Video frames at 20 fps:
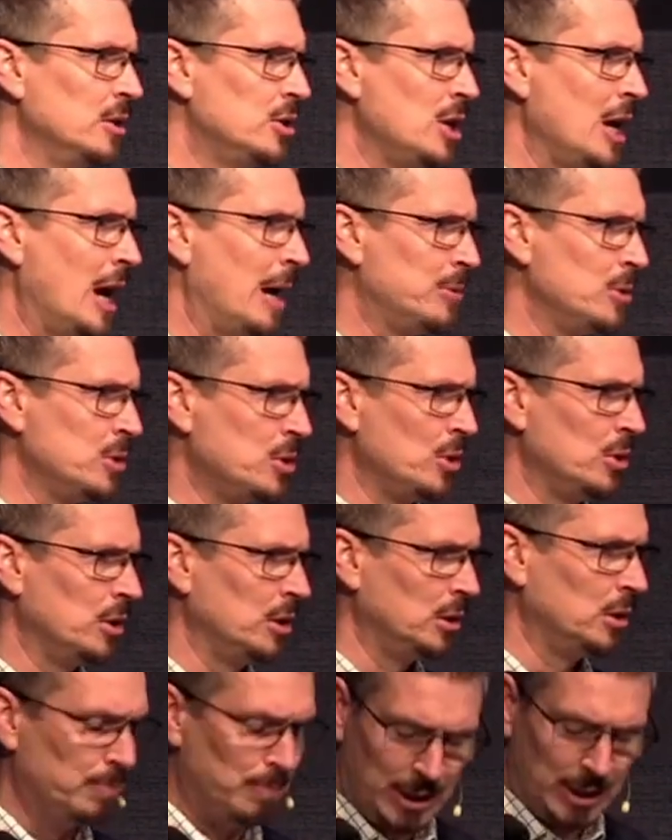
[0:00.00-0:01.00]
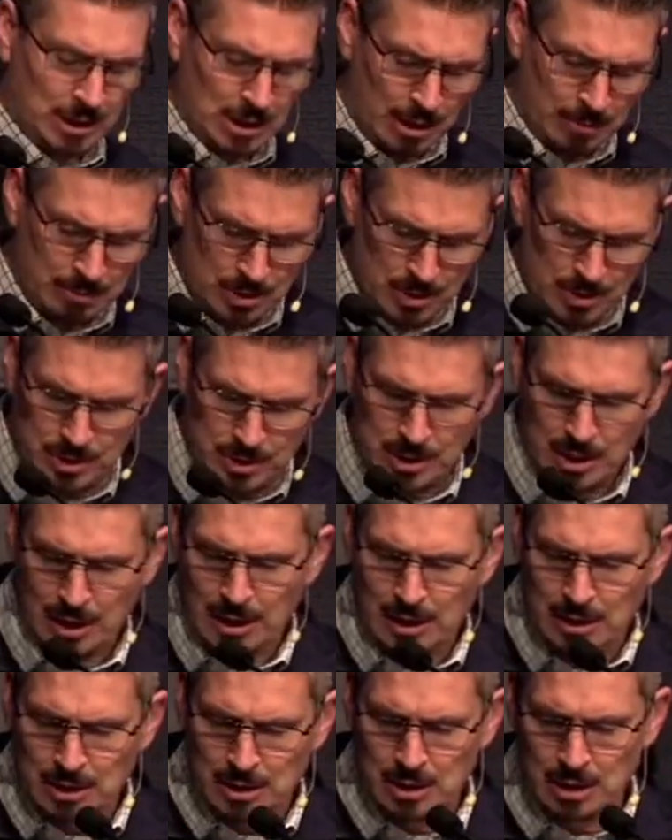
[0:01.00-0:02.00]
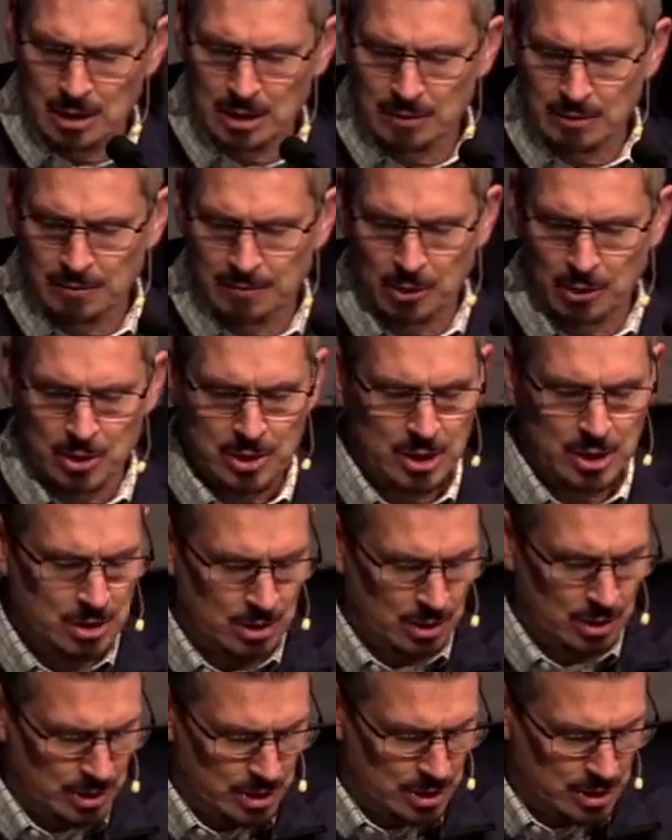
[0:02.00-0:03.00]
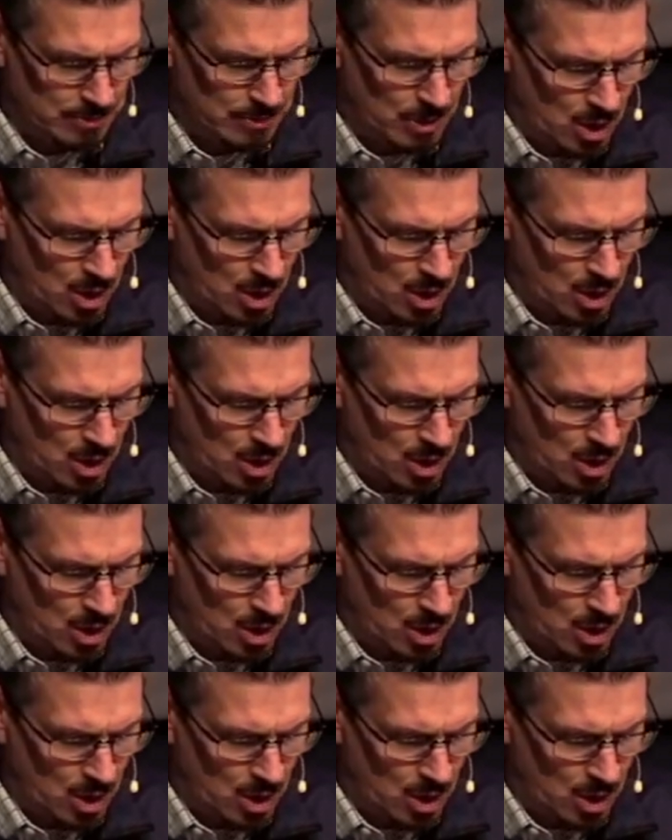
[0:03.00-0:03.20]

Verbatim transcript: The chapters are the big numbers the verses or the